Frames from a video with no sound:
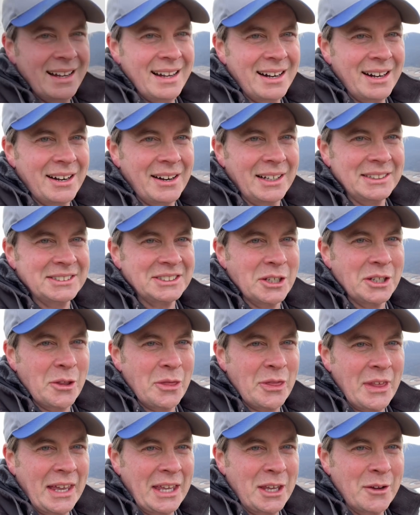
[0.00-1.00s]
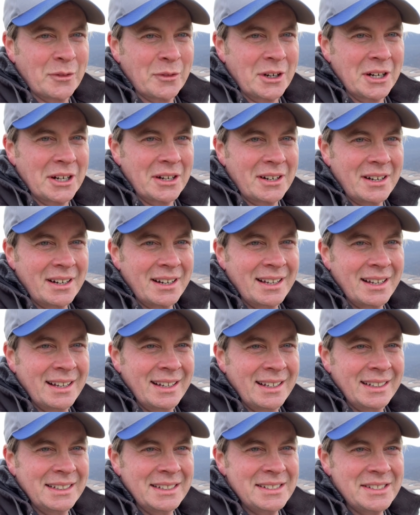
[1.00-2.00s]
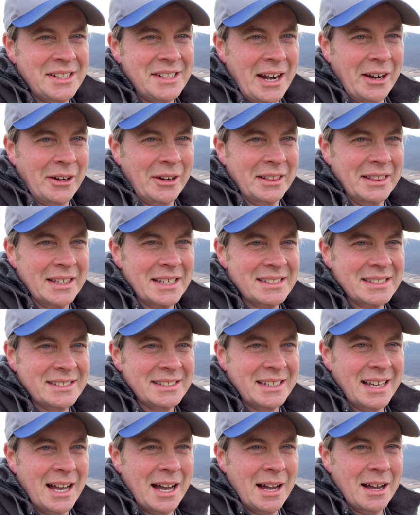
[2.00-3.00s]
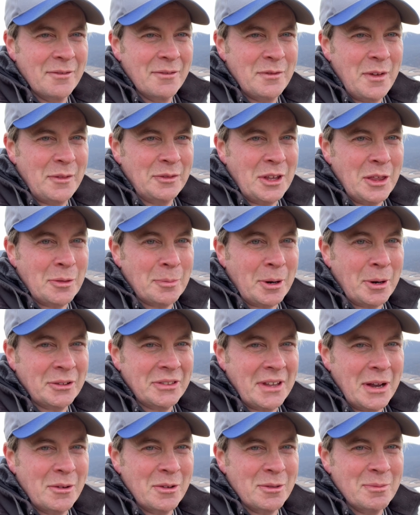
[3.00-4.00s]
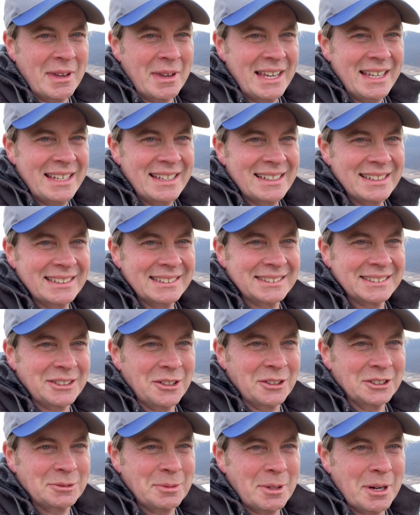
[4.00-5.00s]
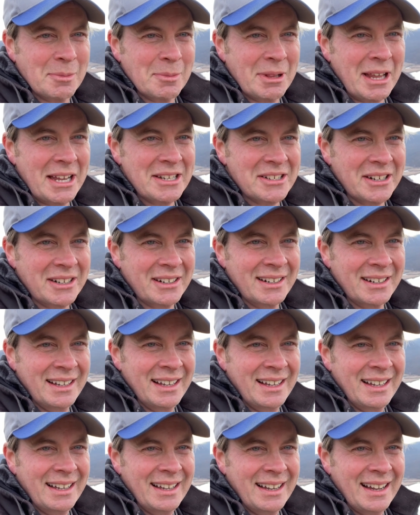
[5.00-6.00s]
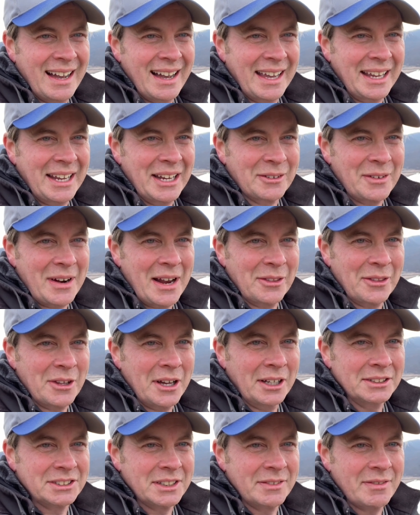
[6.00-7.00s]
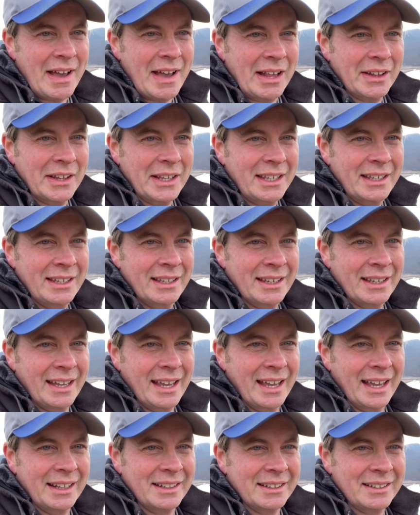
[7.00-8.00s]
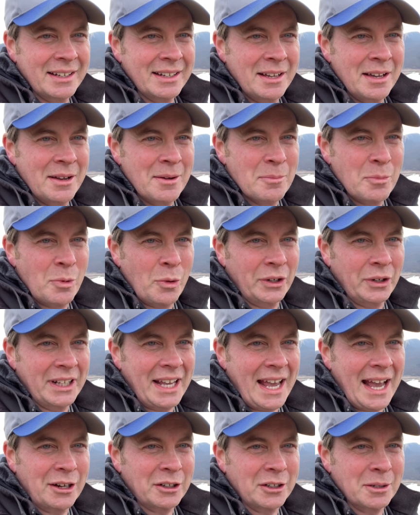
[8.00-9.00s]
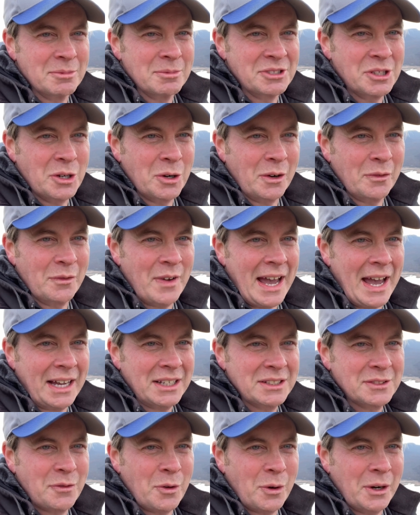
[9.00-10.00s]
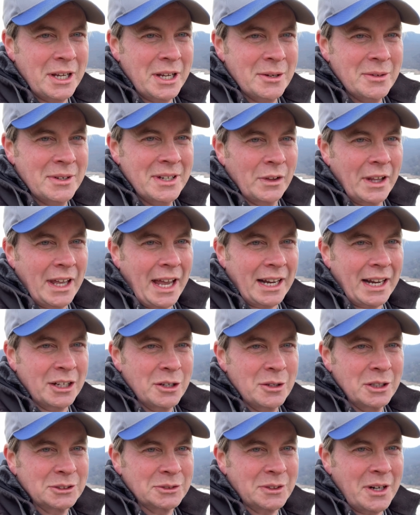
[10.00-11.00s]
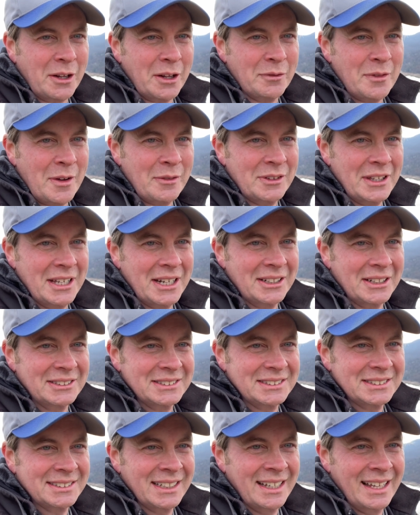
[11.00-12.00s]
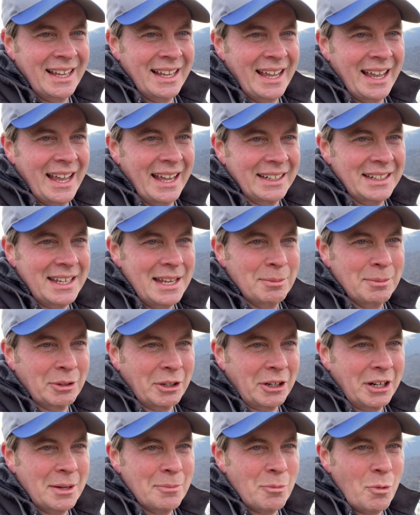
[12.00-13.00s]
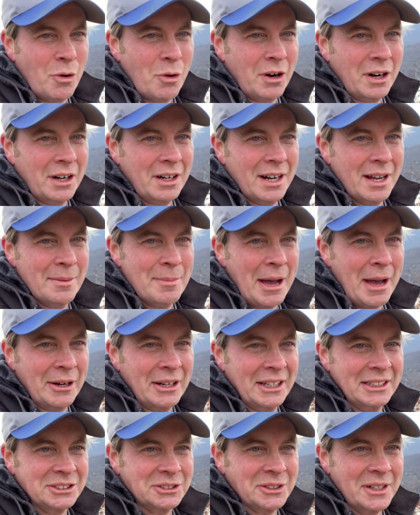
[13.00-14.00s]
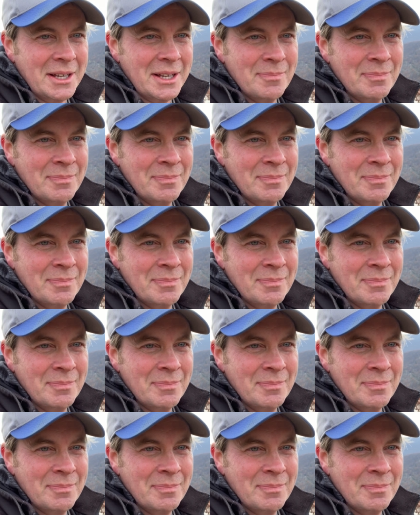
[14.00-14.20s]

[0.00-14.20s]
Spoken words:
All right, so thank you for sharing this 50th birthday with me. So it's been a pleasure hiking around the Hudson Valley and pointing out obscure facts for you. Hopefully I can do this for another 50 years and keep learning more about history.